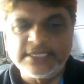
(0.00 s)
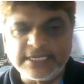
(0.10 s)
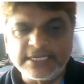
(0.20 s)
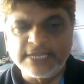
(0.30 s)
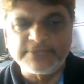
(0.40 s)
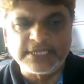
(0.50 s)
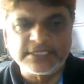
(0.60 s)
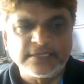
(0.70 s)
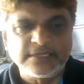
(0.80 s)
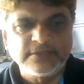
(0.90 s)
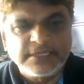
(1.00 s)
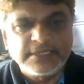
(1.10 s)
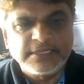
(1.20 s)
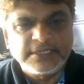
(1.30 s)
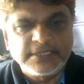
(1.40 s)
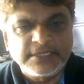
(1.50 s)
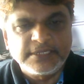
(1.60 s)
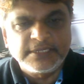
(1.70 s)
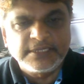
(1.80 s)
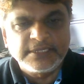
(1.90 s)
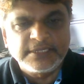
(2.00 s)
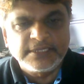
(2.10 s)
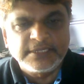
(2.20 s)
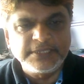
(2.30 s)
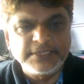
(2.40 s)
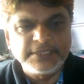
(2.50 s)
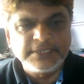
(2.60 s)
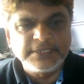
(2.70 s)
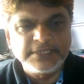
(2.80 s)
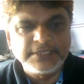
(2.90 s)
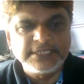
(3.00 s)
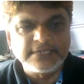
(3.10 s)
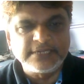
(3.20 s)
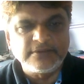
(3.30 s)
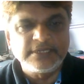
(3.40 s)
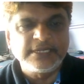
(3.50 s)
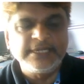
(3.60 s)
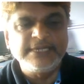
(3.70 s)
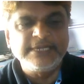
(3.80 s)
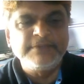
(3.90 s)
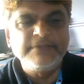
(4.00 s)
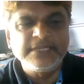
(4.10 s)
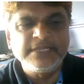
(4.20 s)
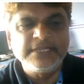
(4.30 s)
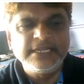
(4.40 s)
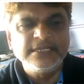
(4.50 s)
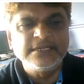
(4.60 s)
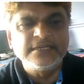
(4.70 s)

That is example is I told regarding, it may be regarding ATM machine. Okay.